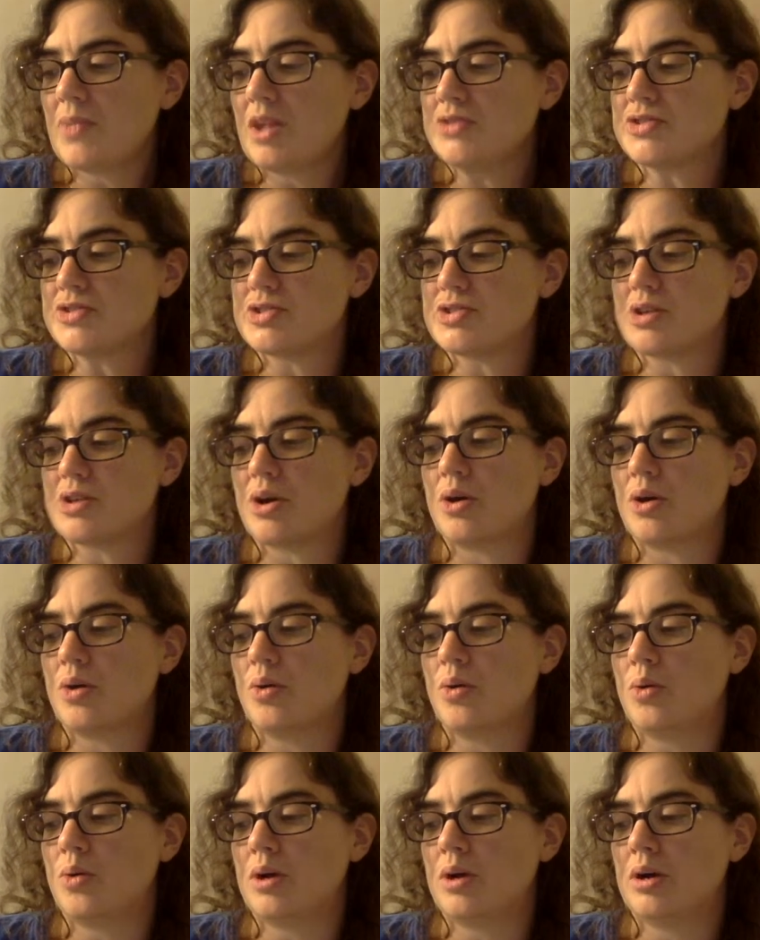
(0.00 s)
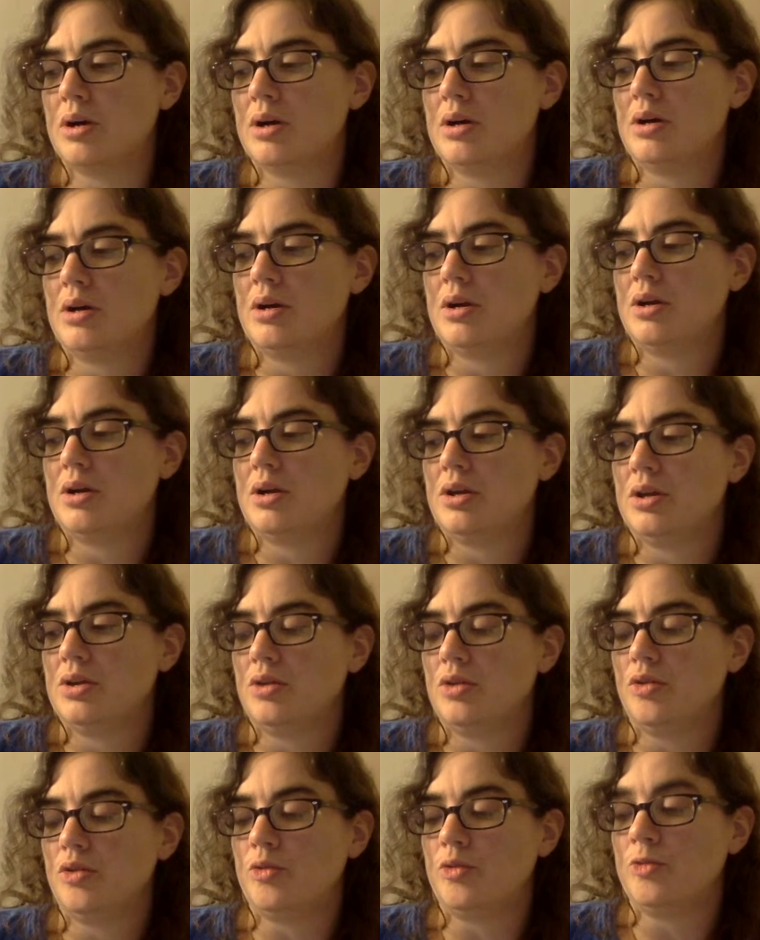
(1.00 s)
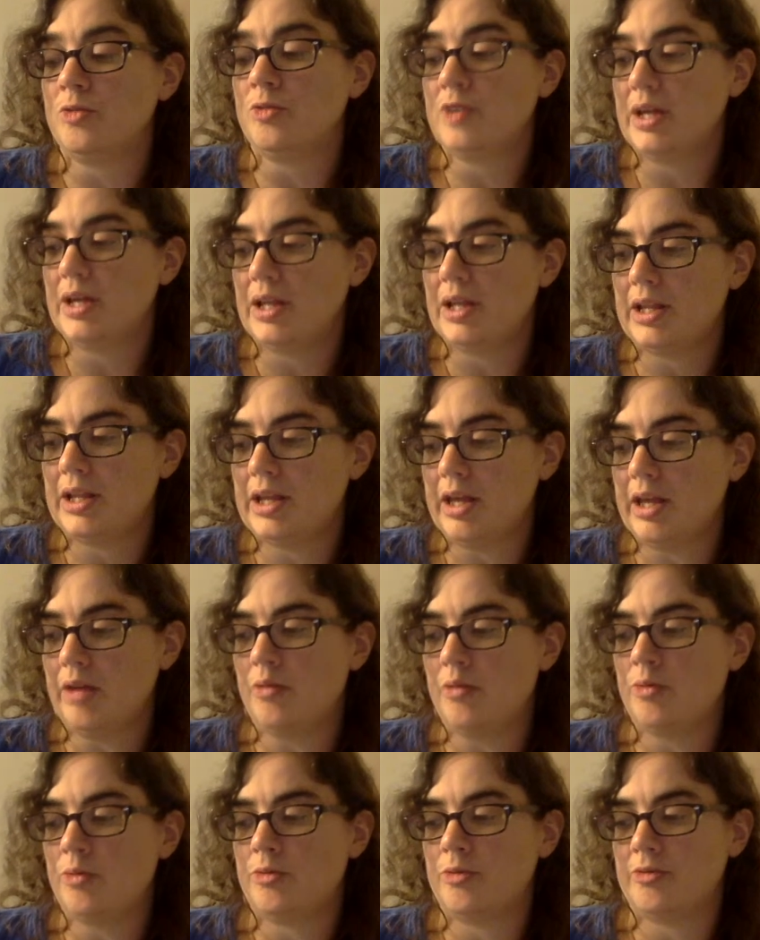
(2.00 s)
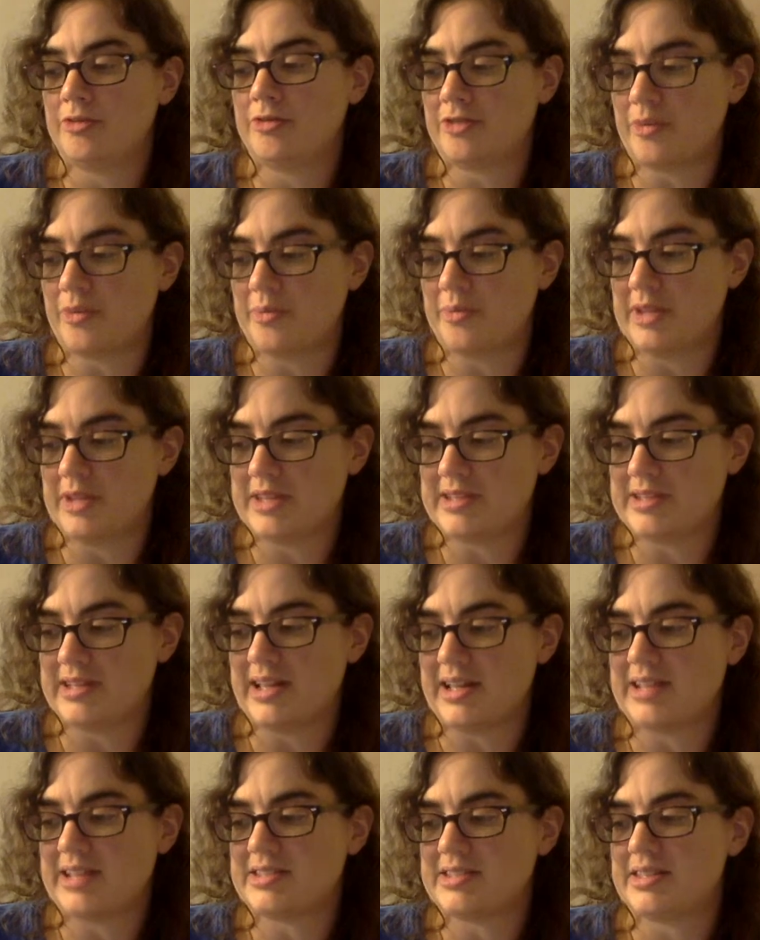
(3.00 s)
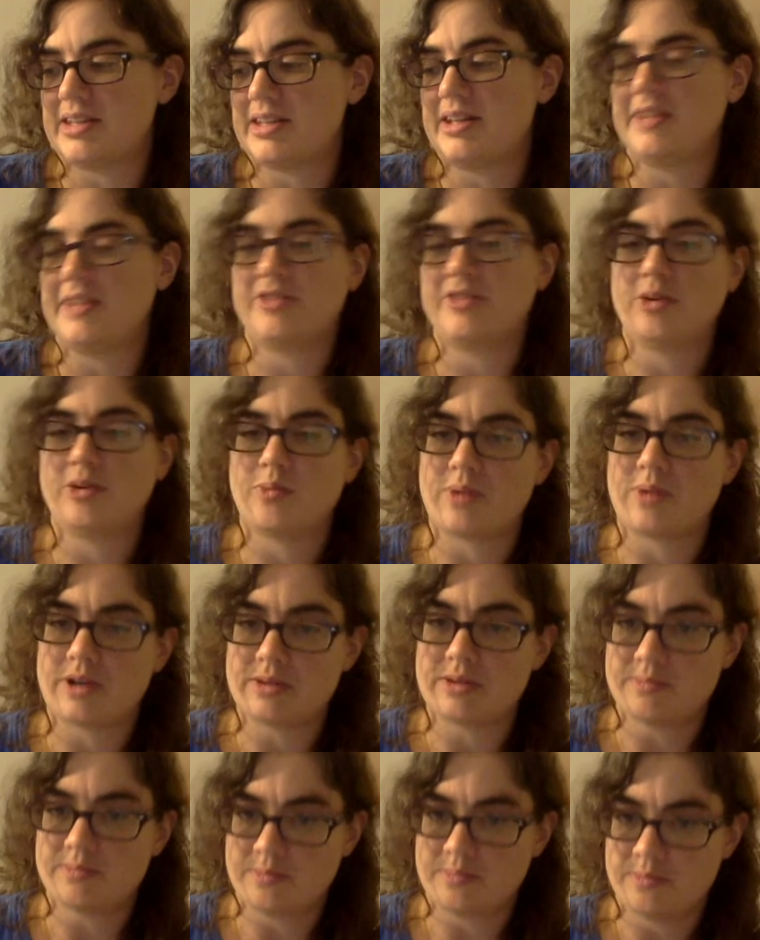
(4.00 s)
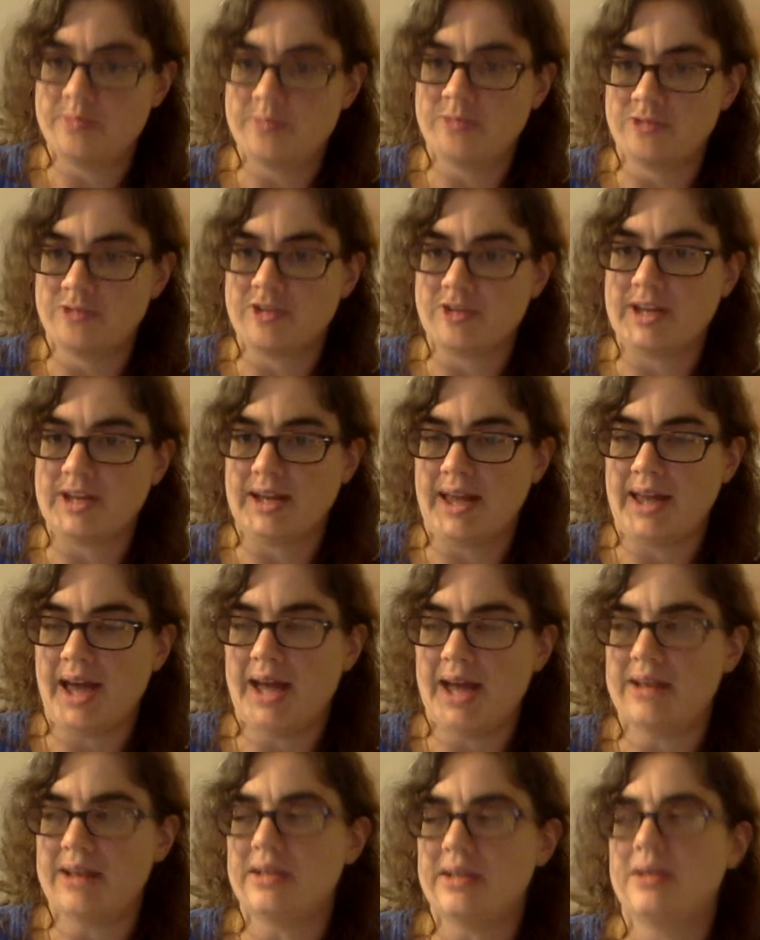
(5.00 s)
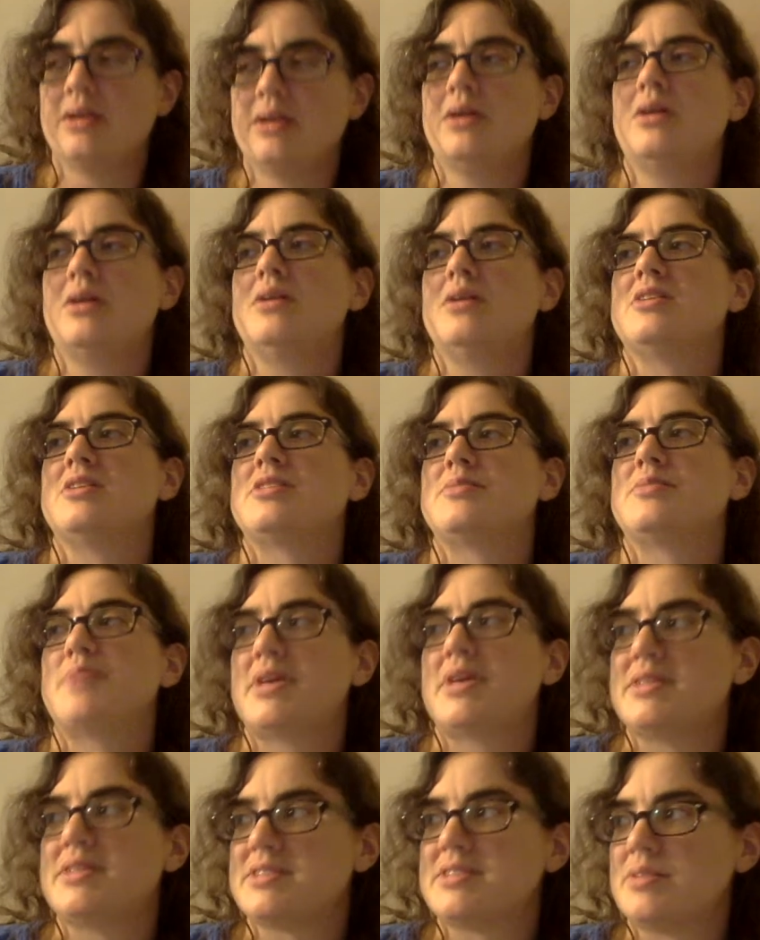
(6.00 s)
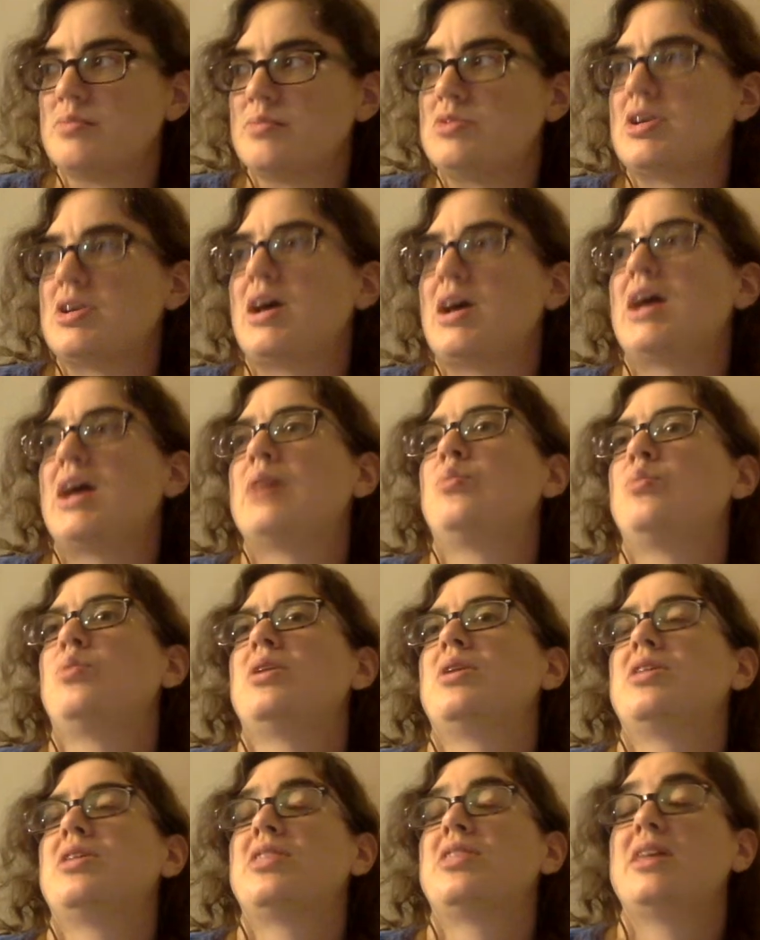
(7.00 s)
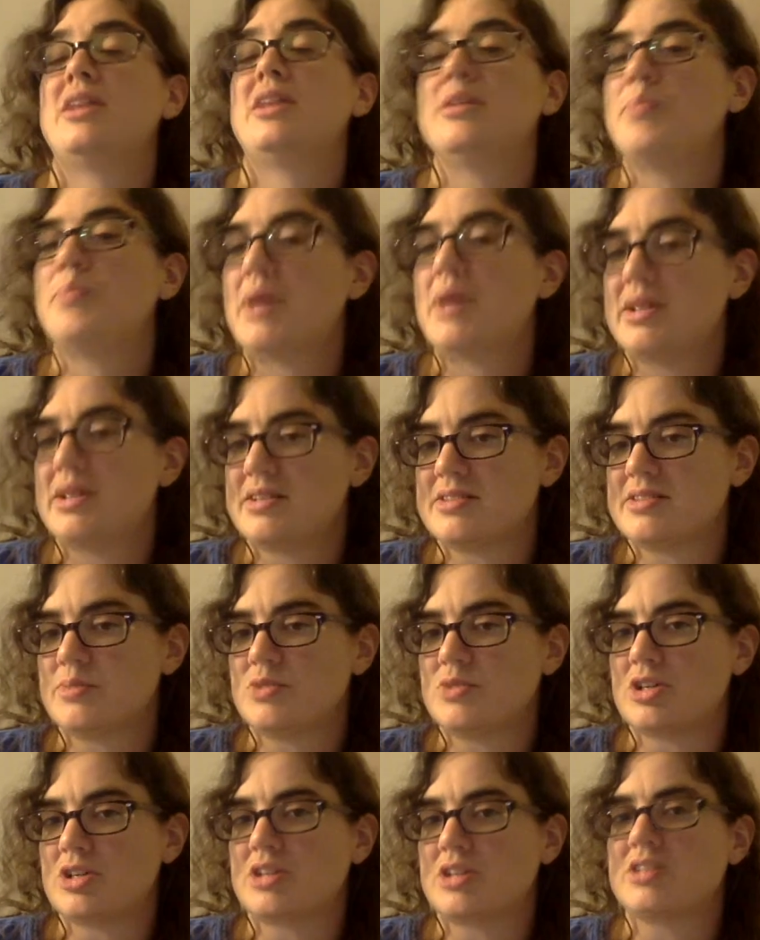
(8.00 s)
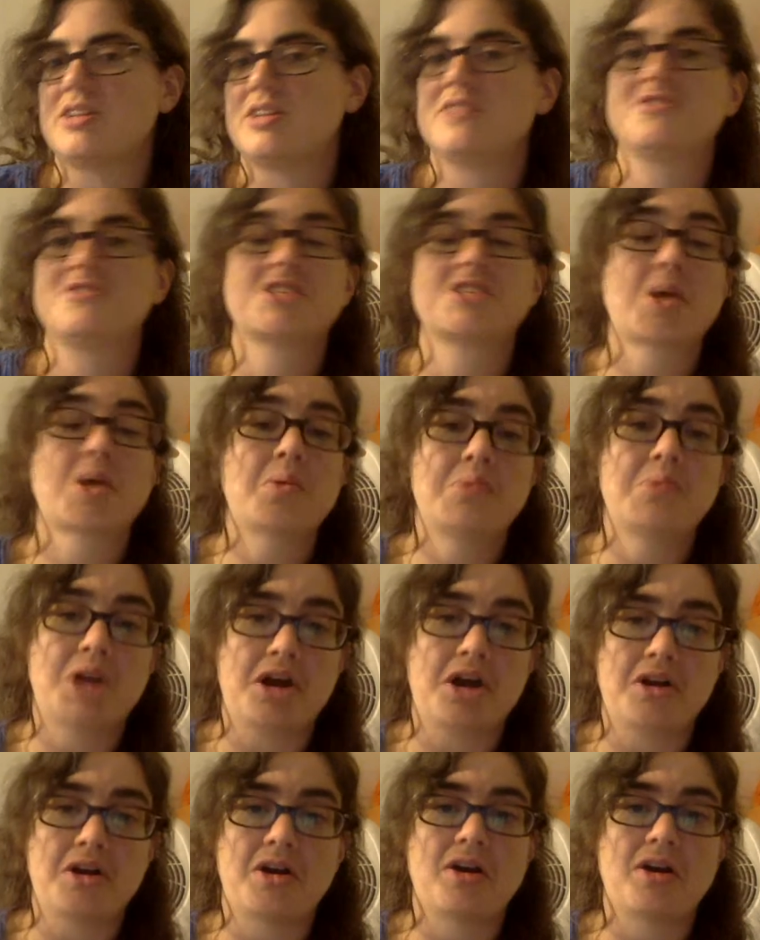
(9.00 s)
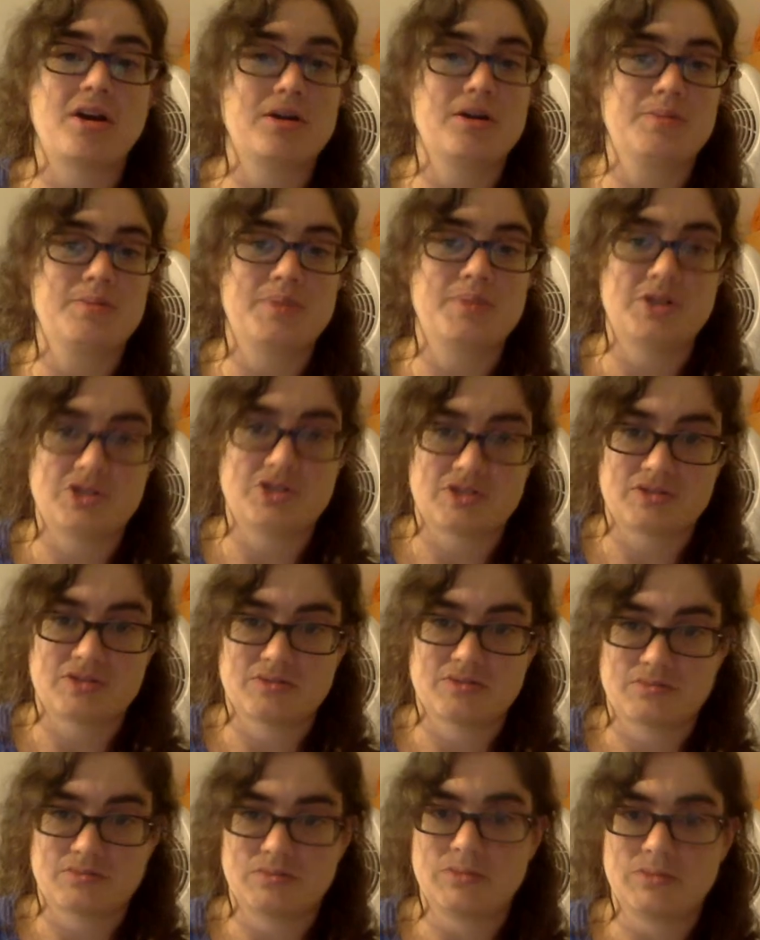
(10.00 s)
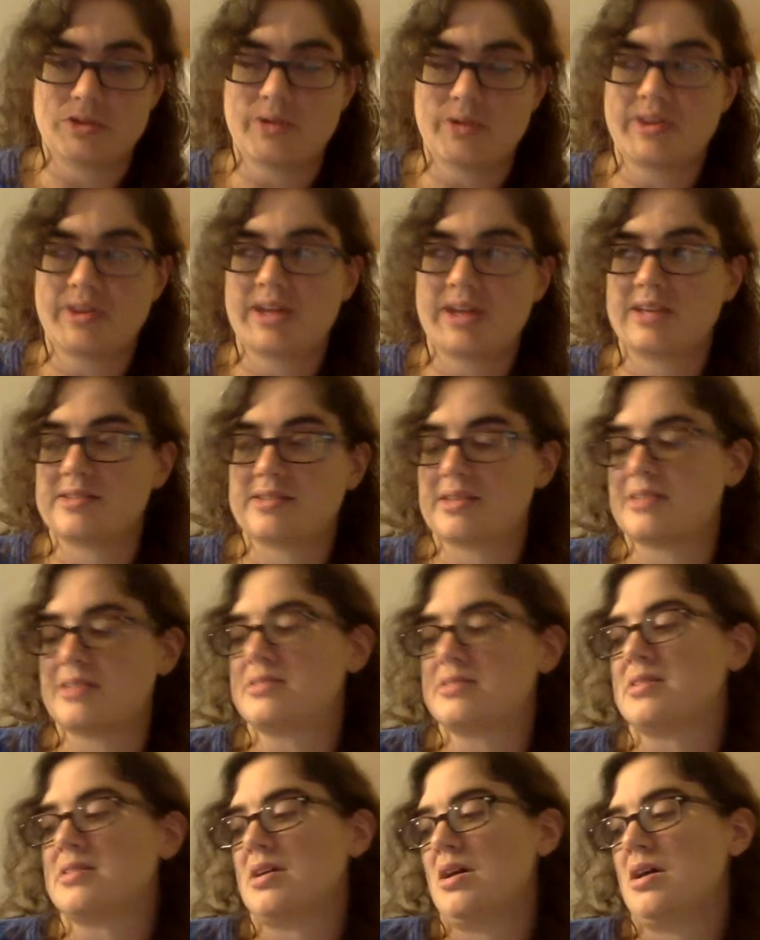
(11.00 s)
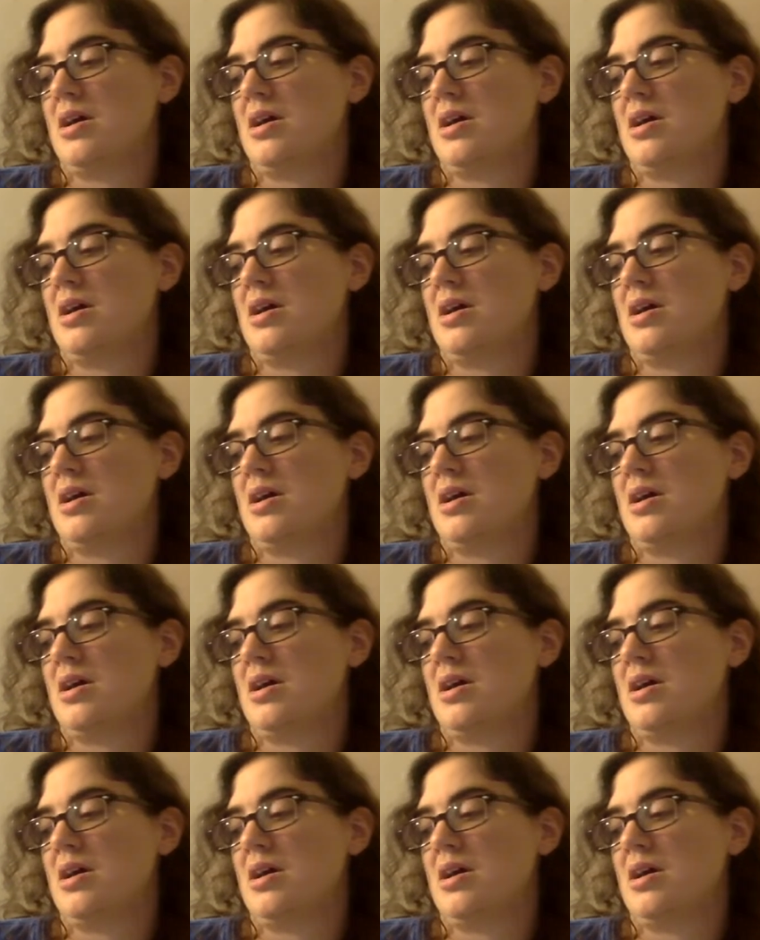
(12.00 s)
So you'll really, from this lesson, if you want to read Latin, spend some time with independent subjunctives, not hard, but just know they exist,